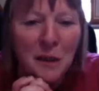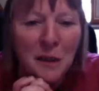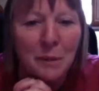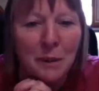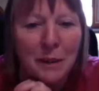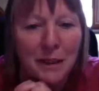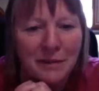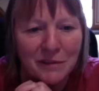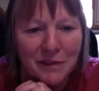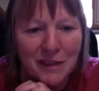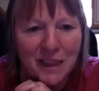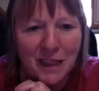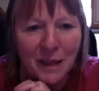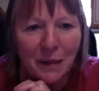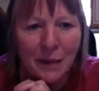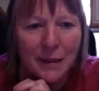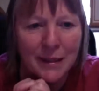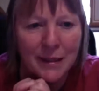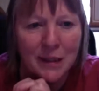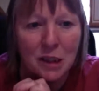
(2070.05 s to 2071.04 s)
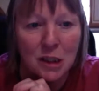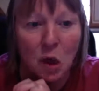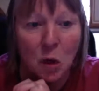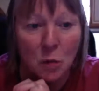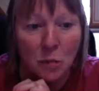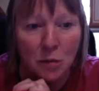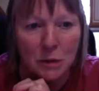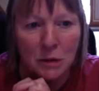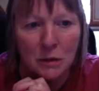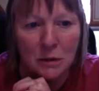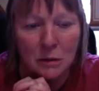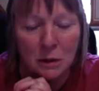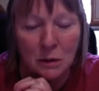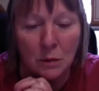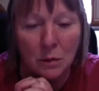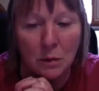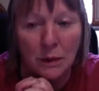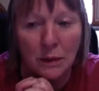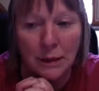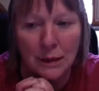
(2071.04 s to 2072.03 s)
But even so, I stopped
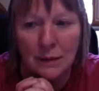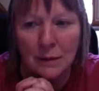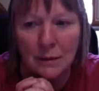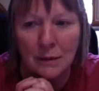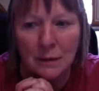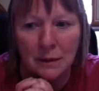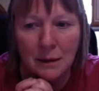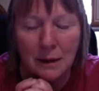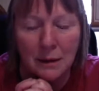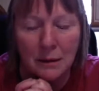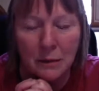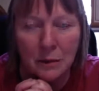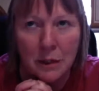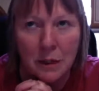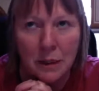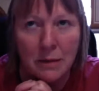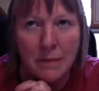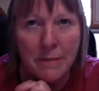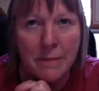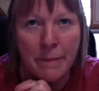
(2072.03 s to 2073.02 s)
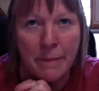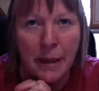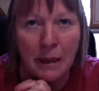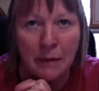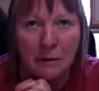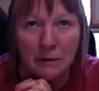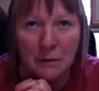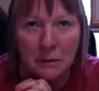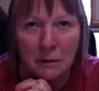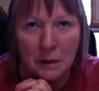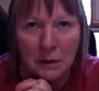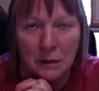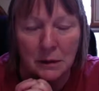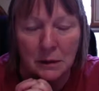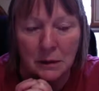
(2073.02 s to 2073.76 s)
I was compelled